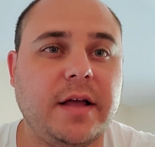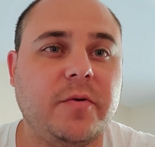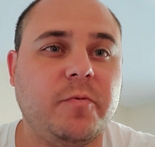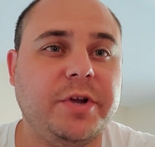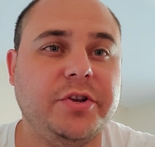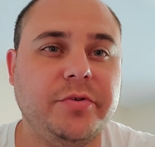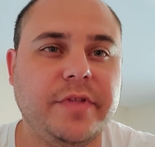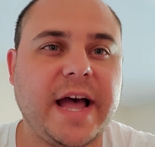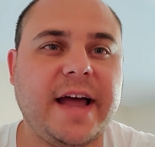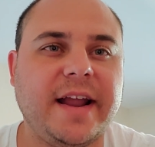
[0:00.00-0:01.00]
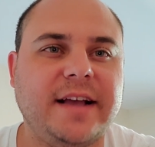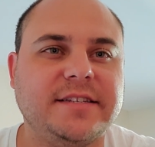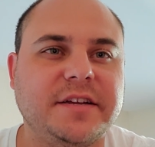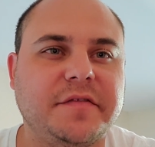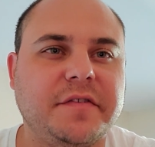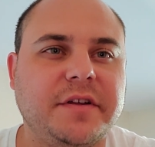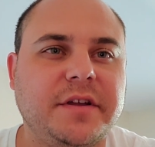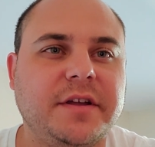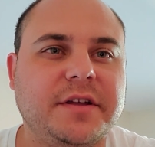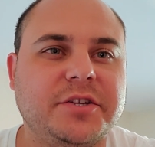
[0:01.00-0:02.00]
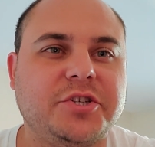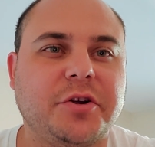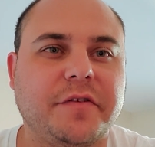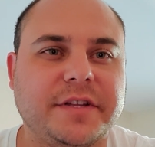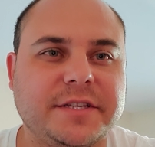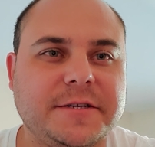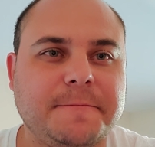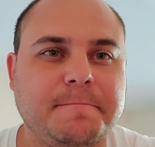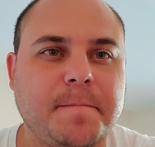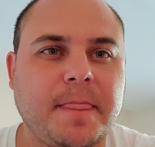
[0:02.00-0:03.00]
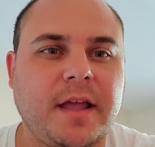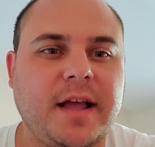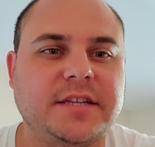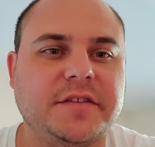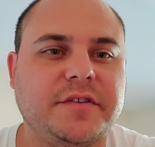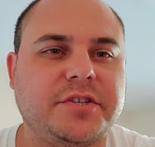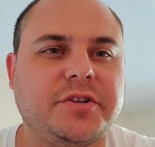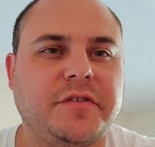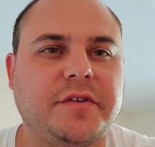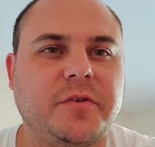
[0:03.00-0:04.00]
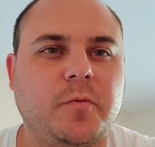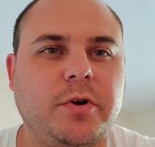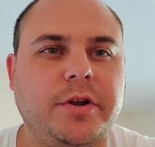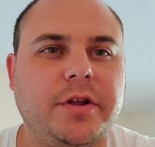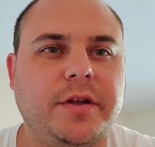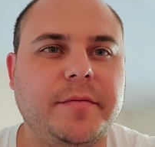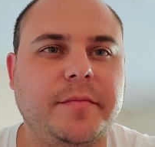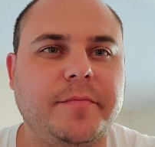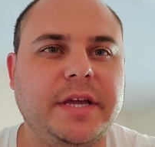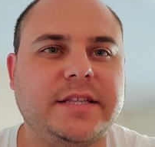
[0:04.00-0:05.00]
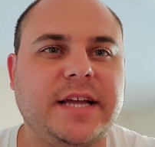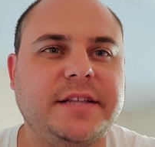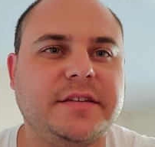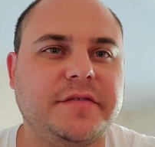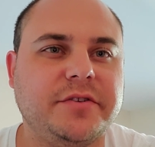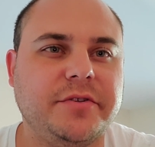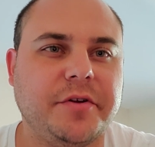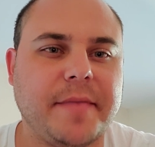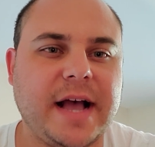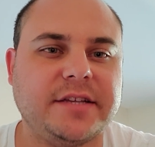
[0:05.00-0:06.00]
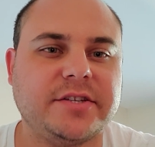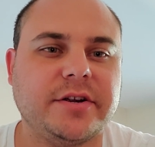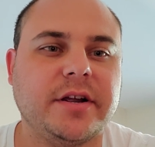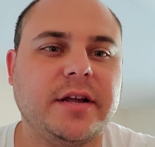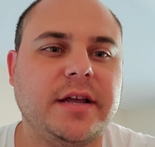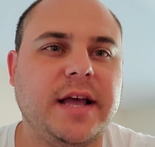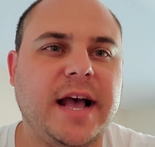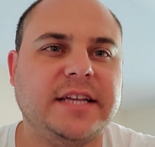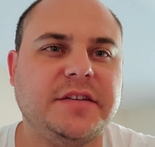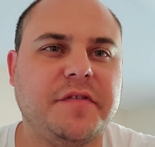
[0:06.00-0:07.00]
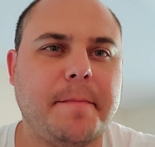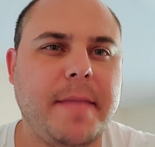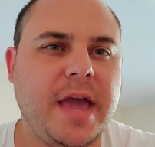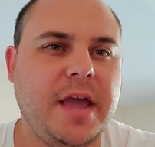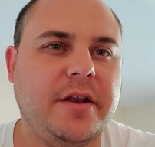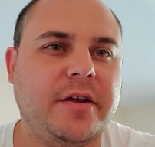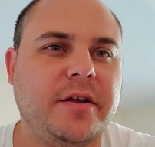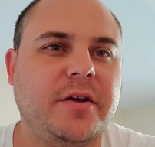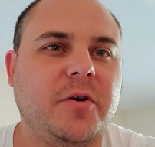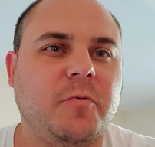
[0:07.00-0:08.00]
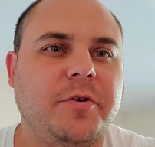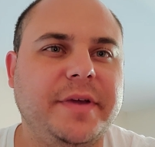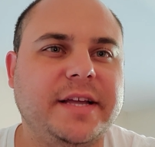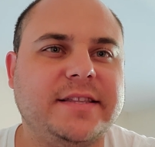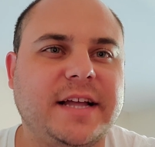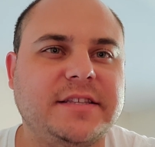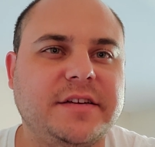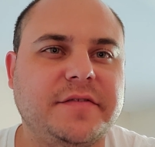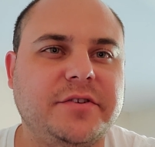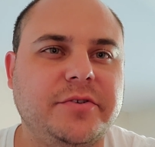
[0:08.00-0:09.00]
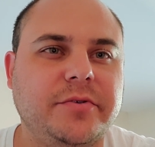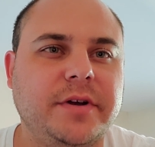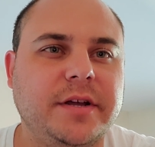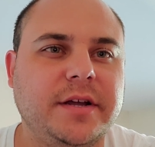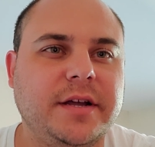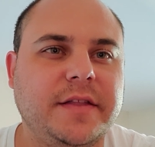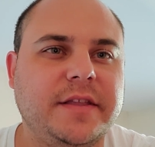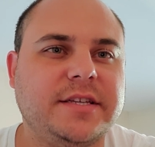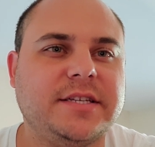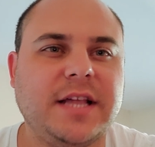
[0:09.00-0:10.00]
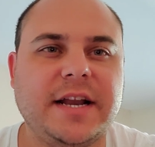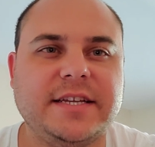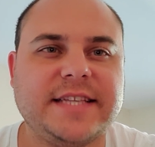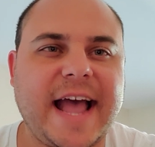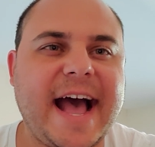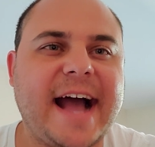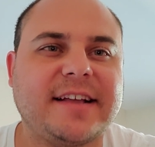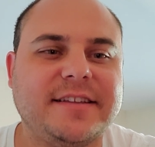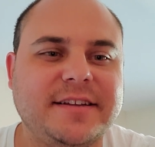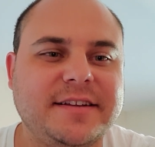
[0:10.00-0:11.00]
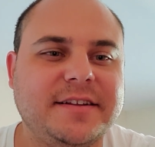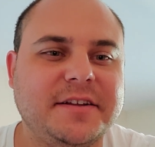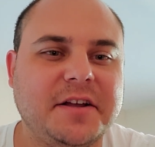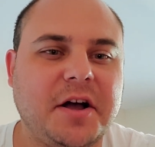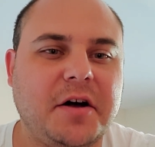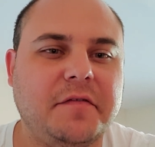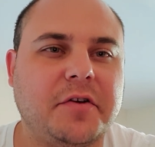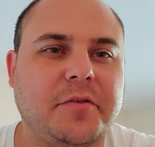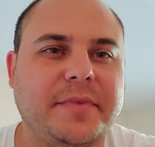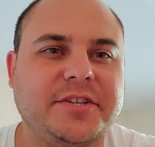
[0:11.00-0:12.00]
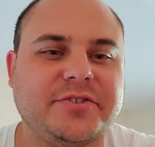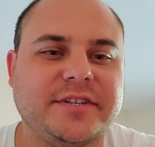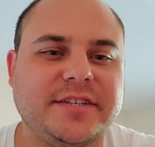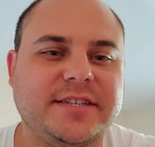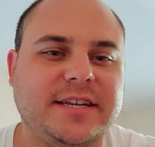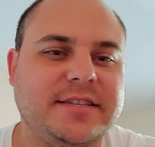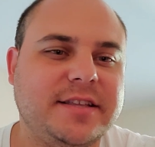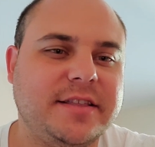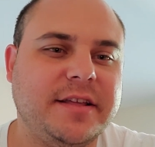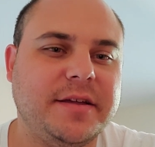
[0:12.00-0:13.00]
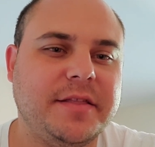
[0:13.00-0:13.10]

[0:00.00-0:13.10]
we do that as if servants, as if a servant would be attentive to their master, as if a maid would be attentive to the slightest act of her mistress. It says the